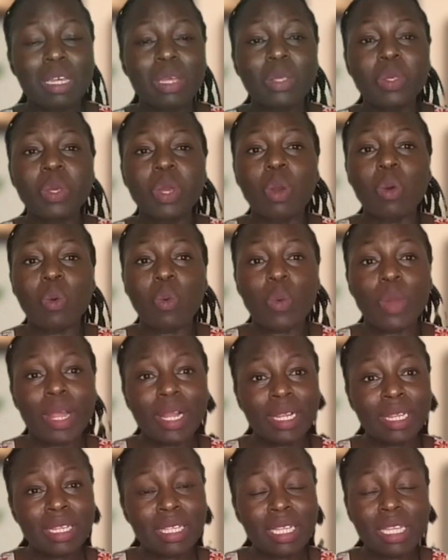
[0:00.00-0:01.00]
your
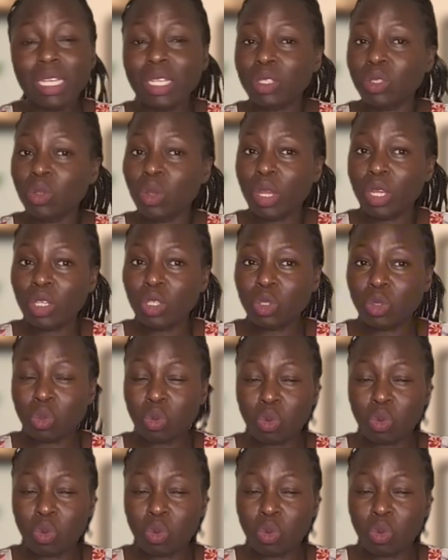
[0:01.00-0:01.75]
wealth is going to